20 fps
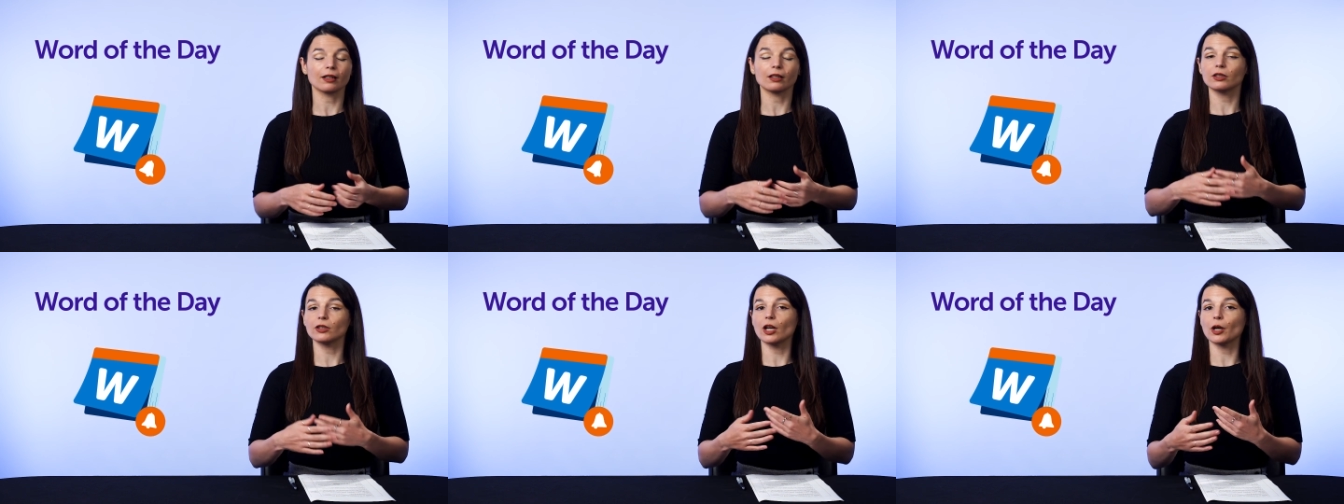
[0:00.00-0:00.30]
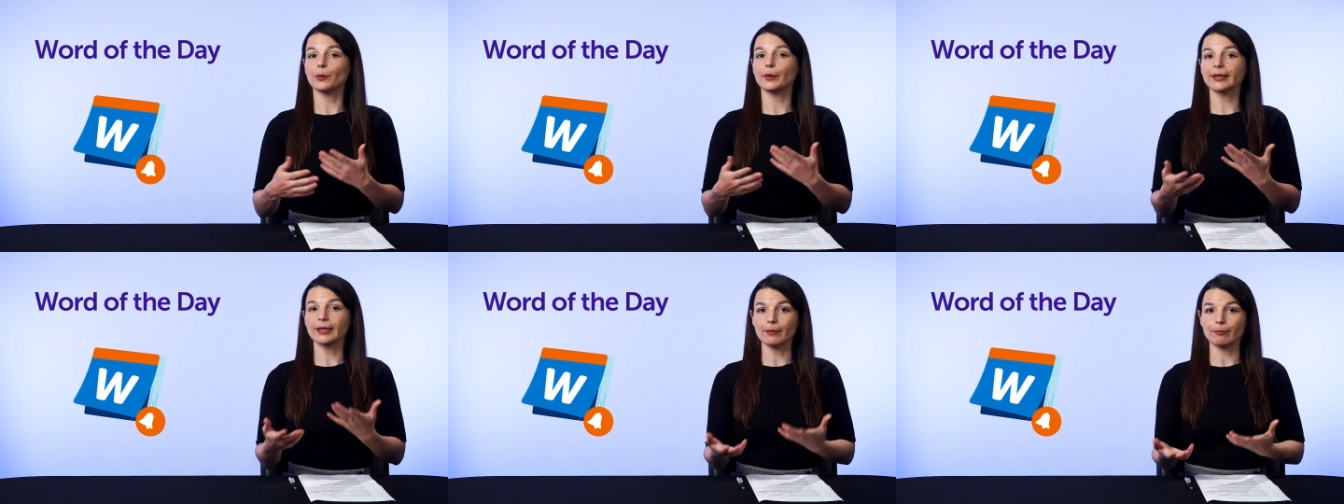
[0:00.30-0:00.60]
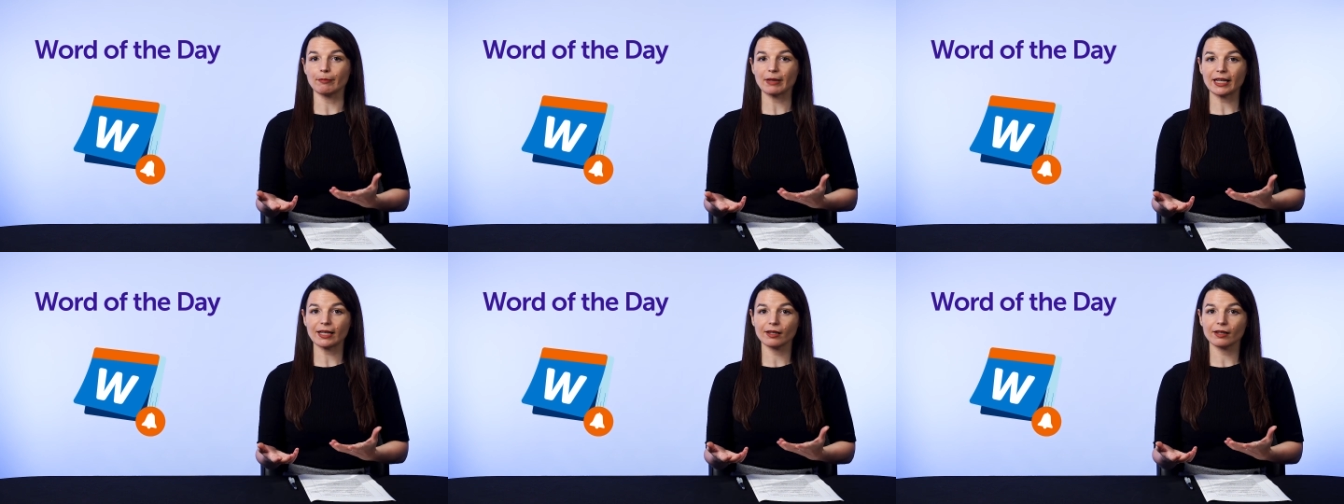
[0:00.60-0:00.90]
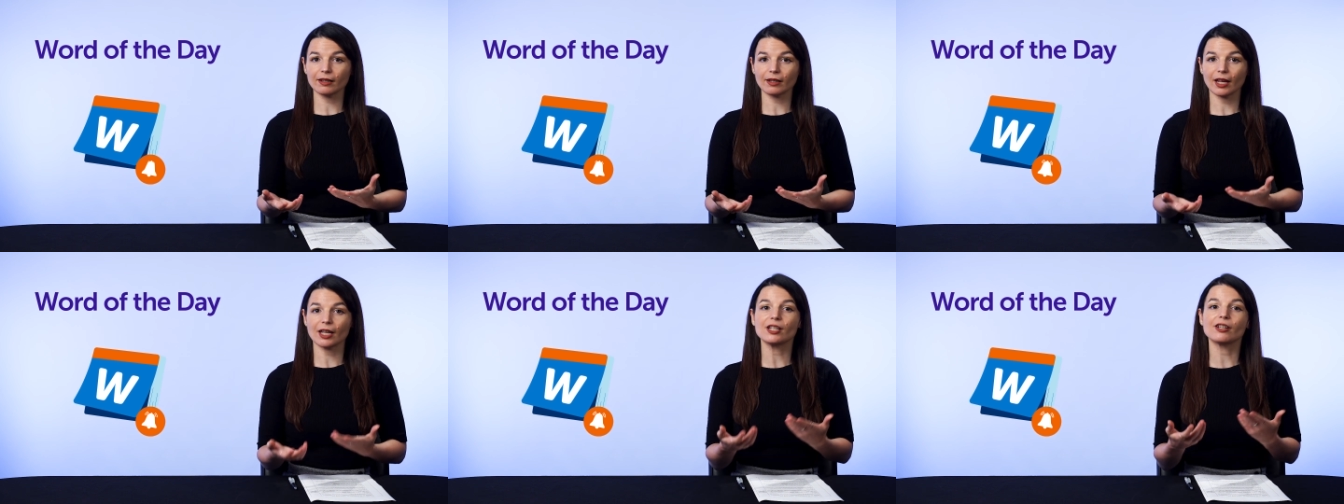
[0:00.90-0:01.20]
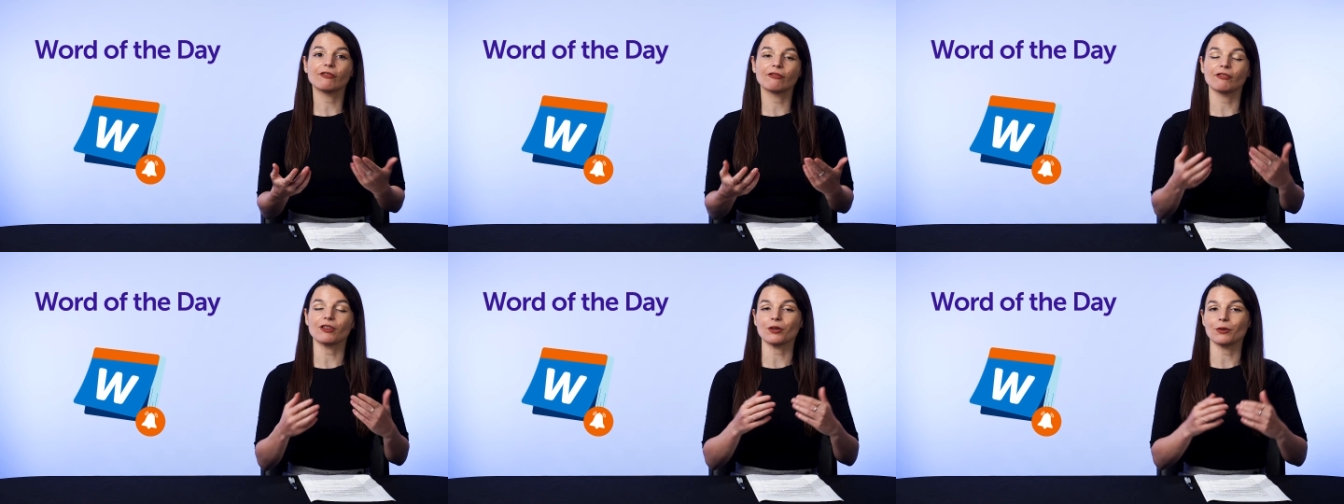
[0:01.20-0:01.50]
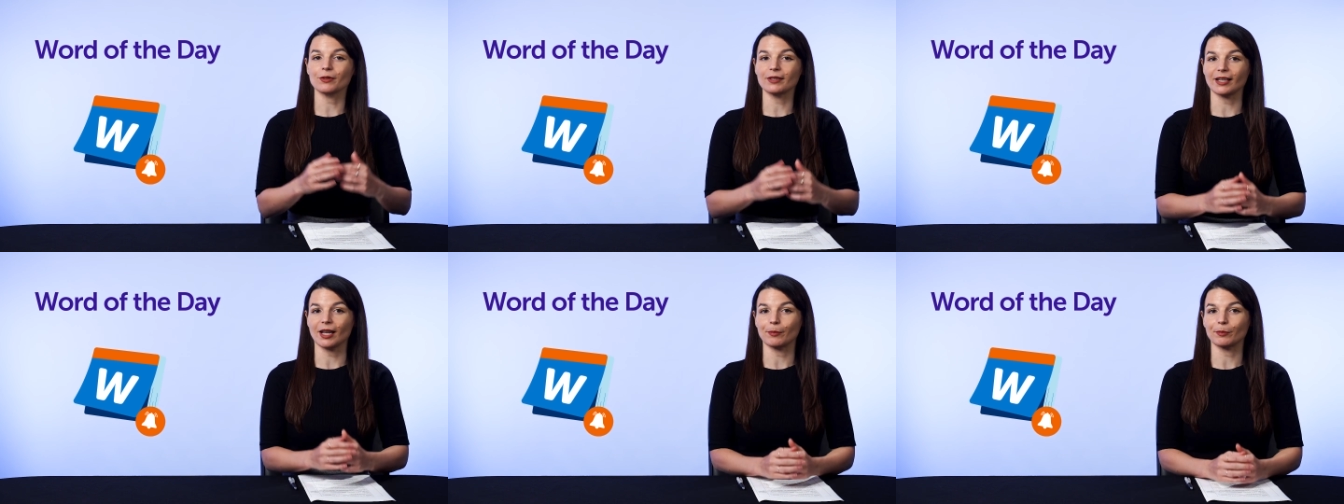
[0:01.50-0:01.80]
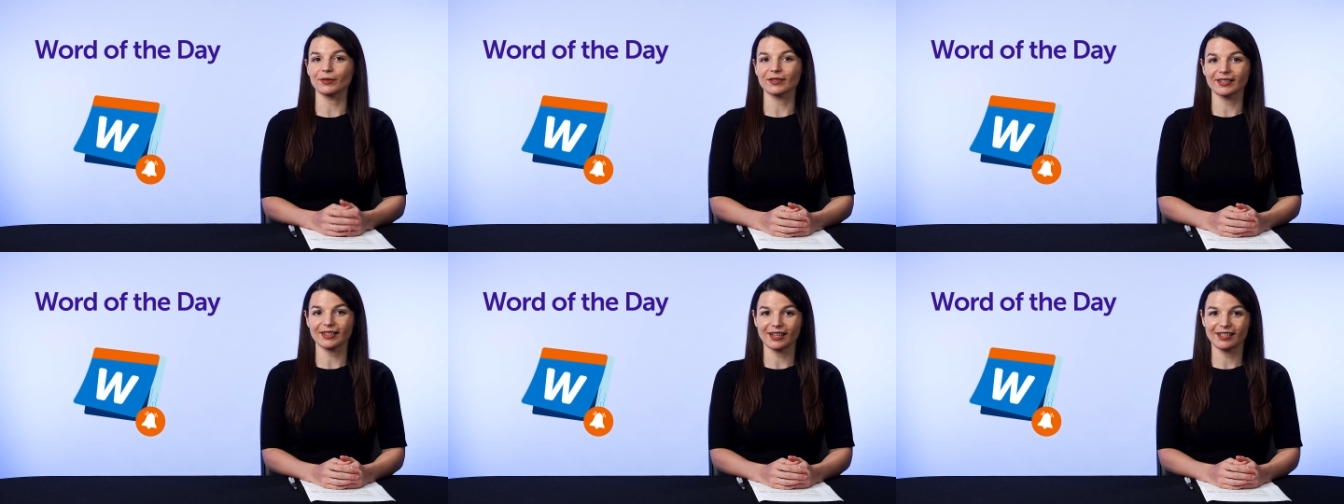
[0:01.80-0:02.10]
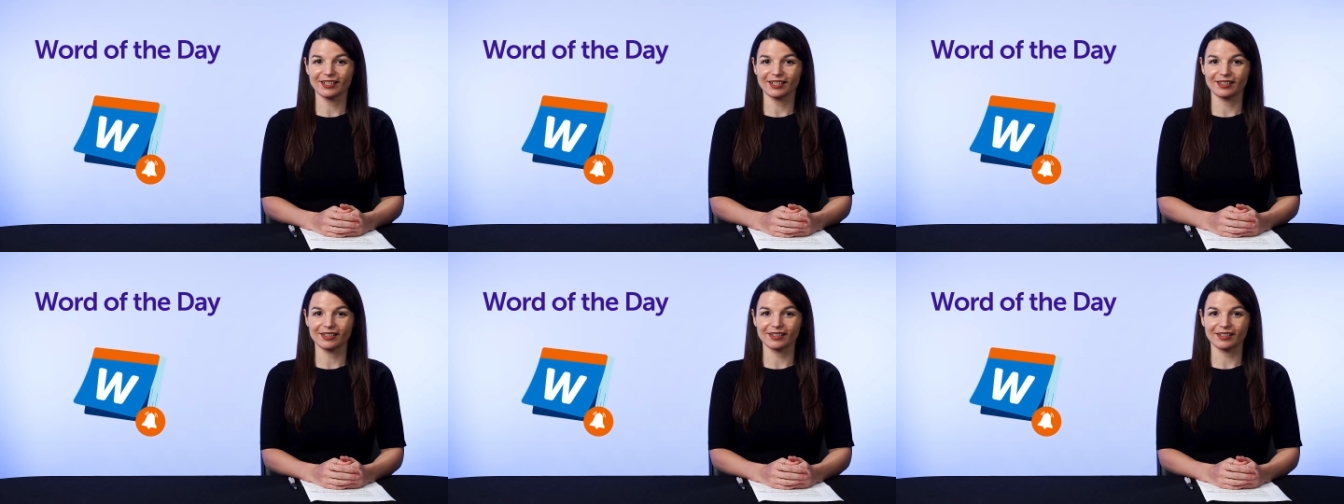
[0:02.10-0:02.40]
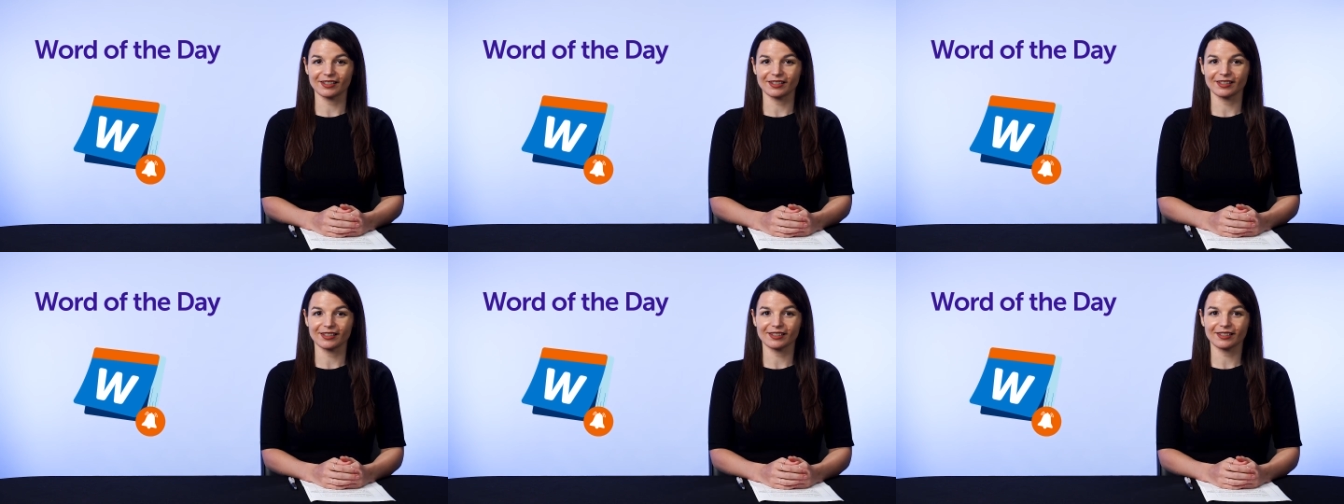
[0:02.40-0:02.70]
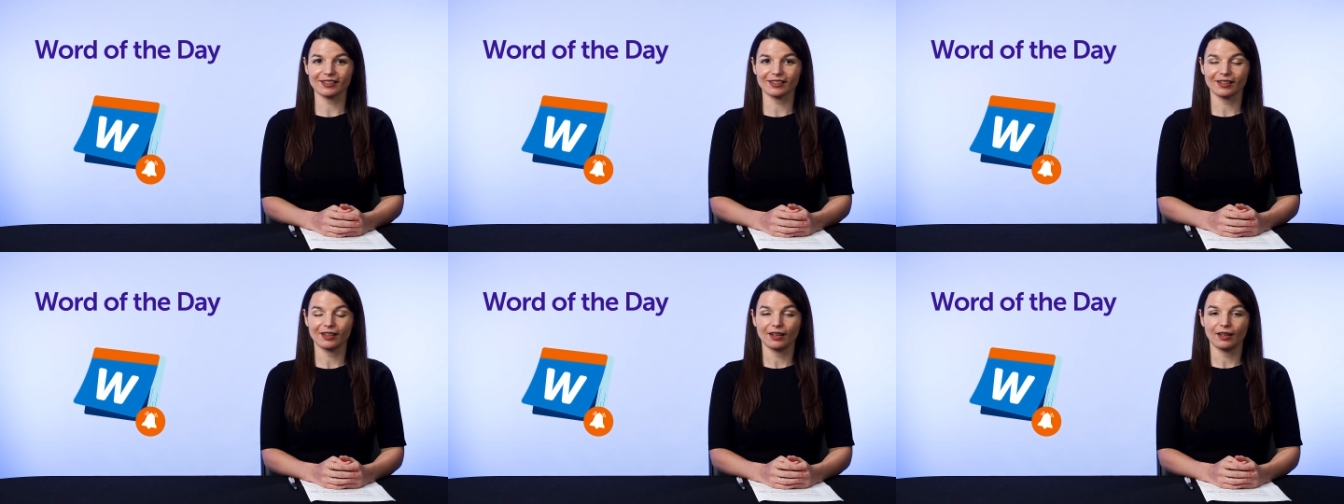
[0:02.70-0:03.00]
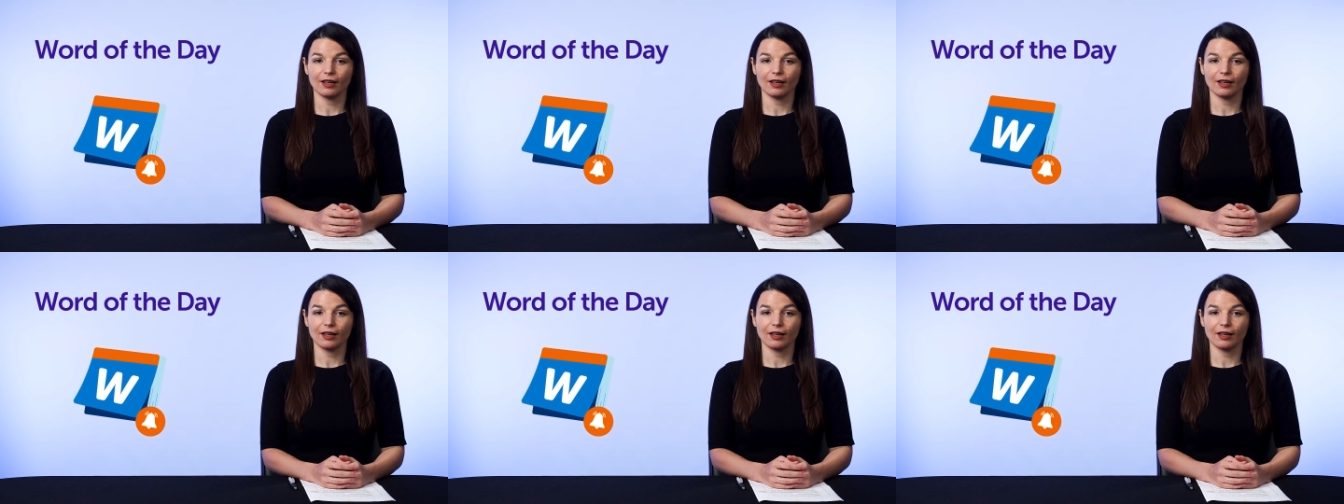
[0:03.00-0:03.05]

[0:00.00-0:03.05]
along with the meaning and a few sample sentences.